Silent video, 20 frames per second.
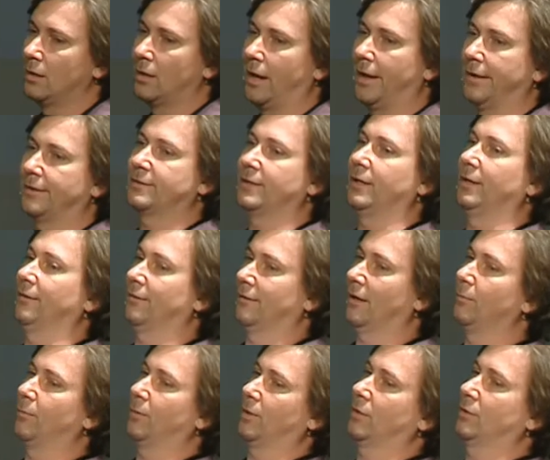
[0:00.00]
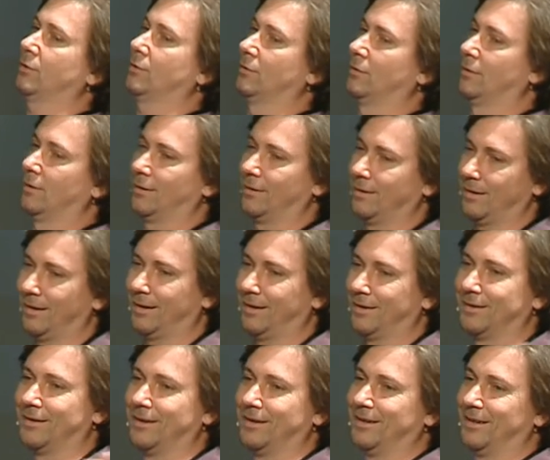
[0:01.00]
and say temperature and
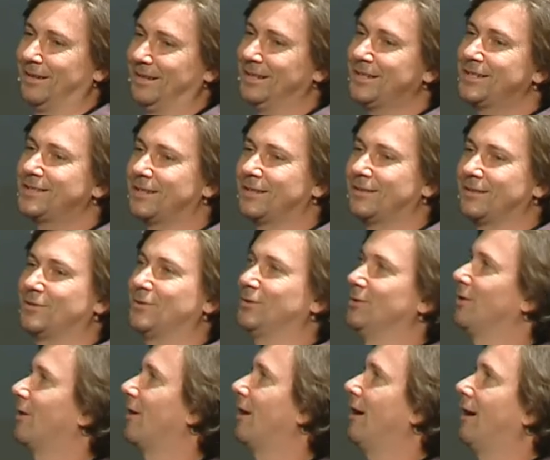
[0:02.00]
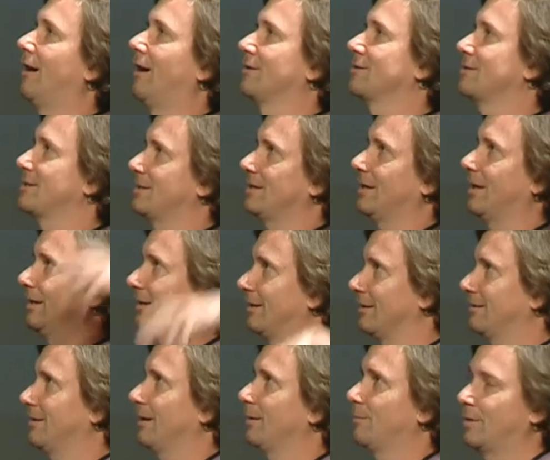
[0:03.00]
listen to your house saying the
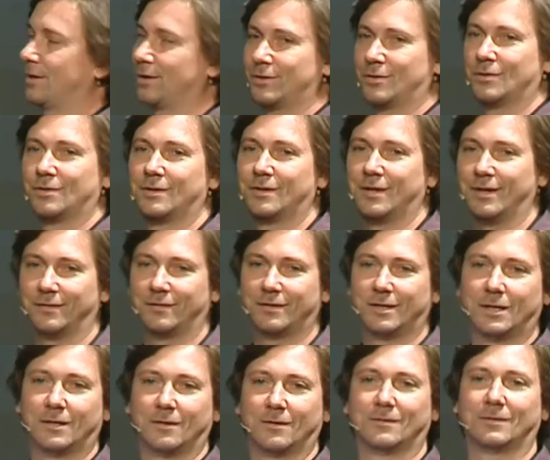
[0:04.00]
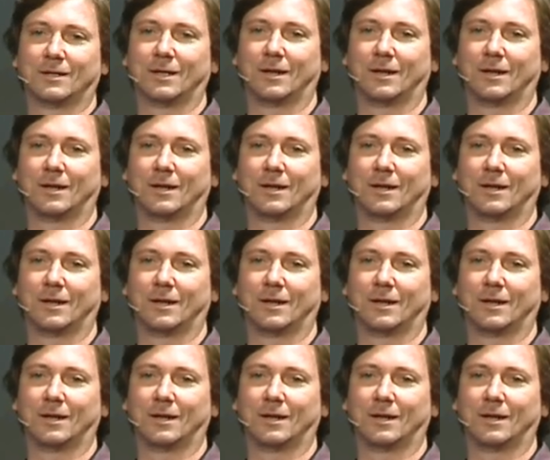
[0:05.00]
temperature and turn on the